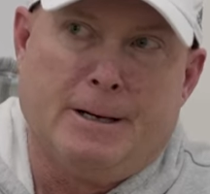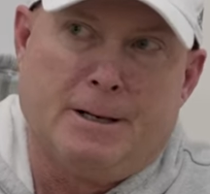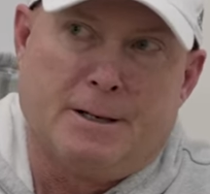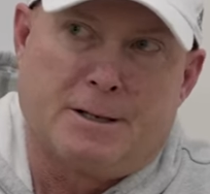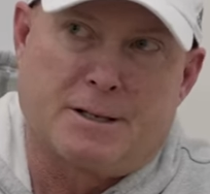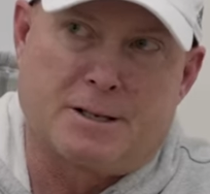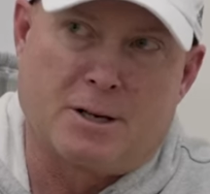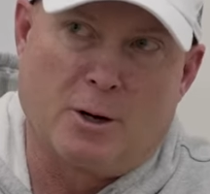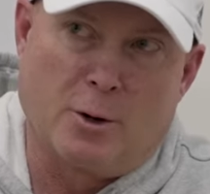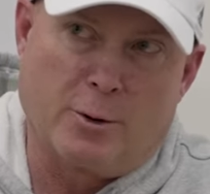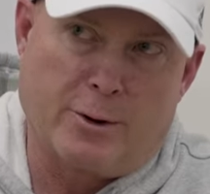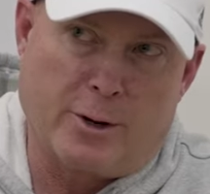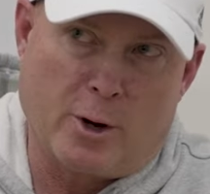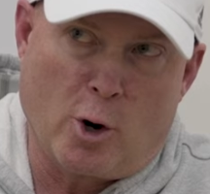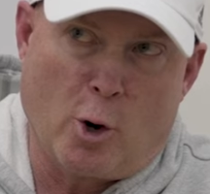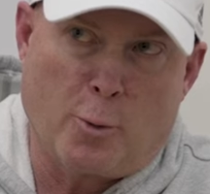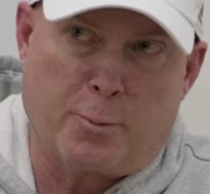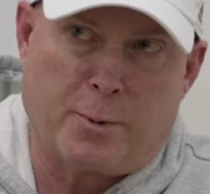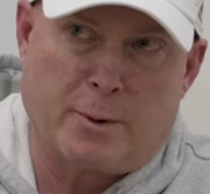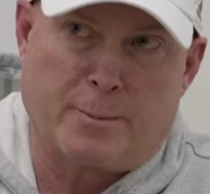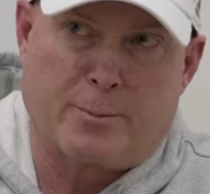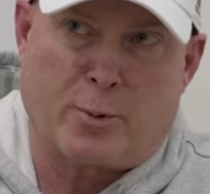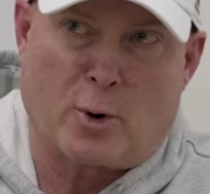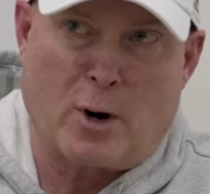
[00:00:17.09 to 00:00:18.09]
So the
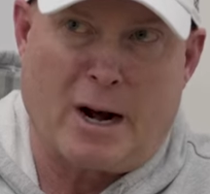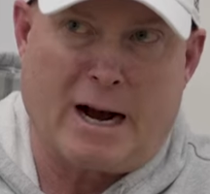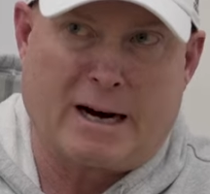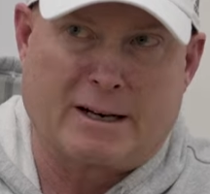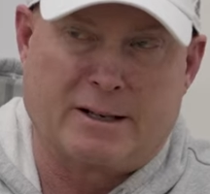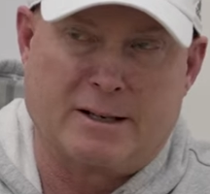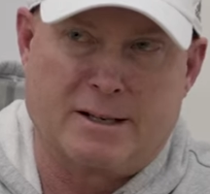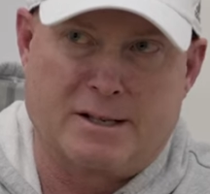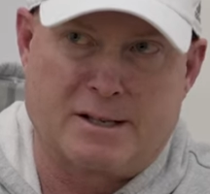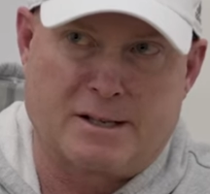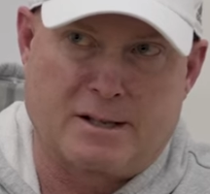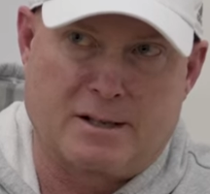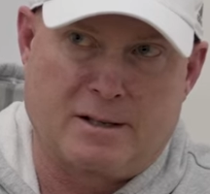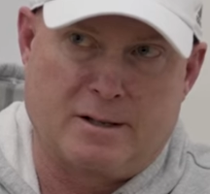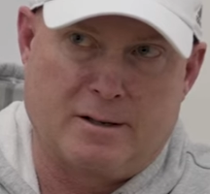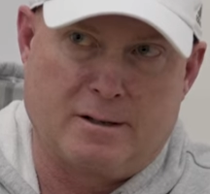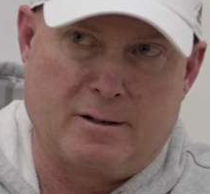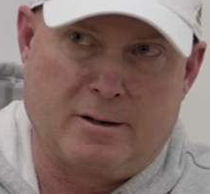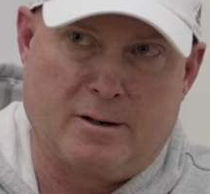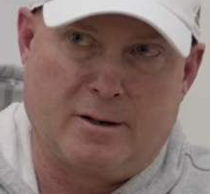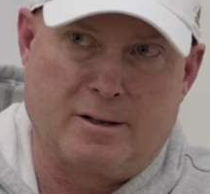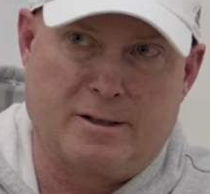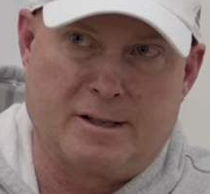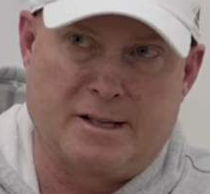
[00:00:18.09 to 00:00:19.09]
open practice
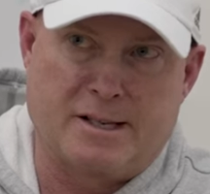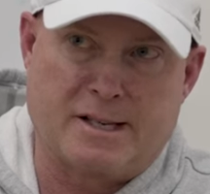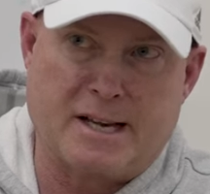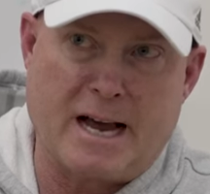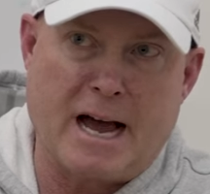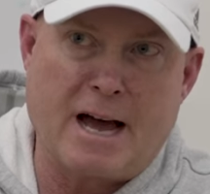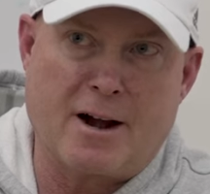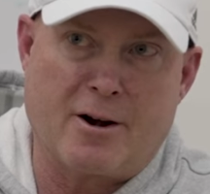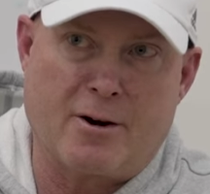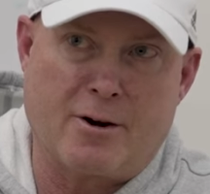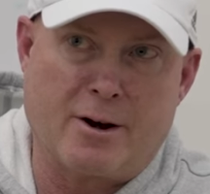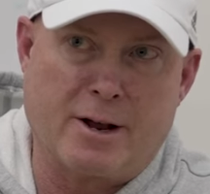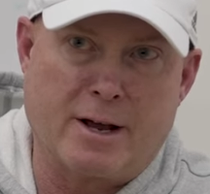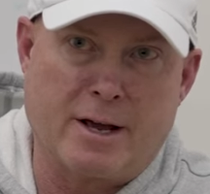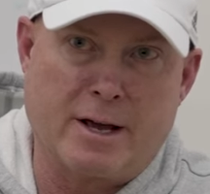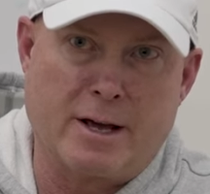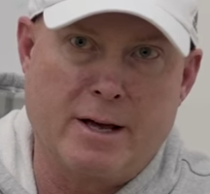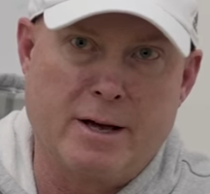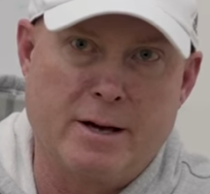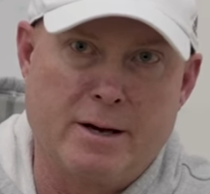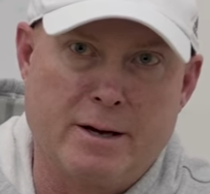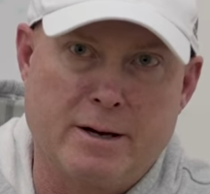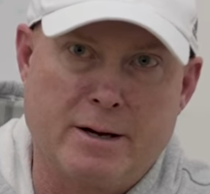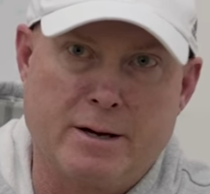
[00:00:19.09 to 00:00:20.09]
on Saturday,
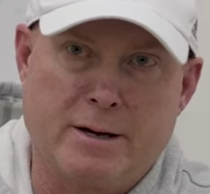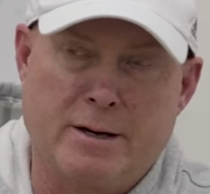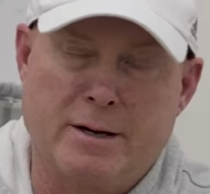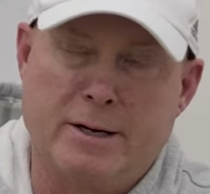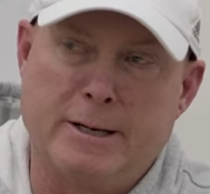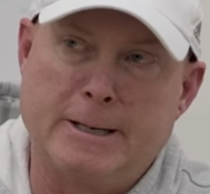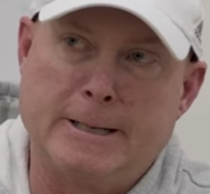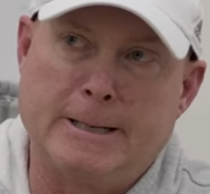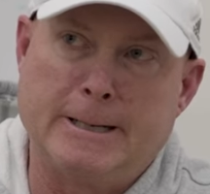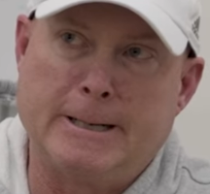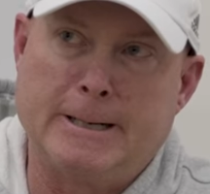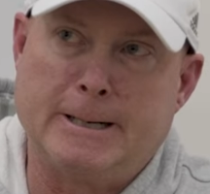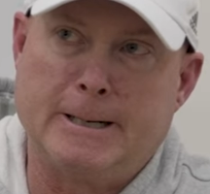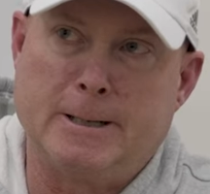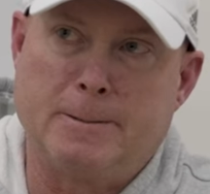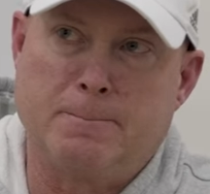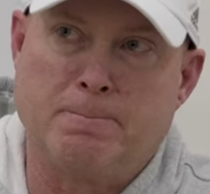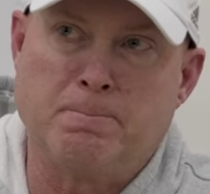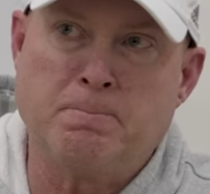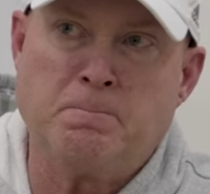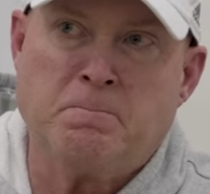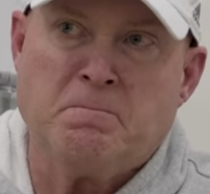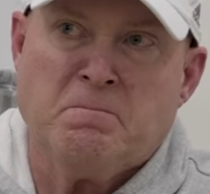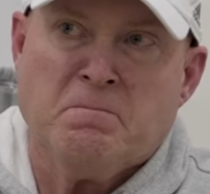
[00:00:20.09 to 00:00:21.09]
um,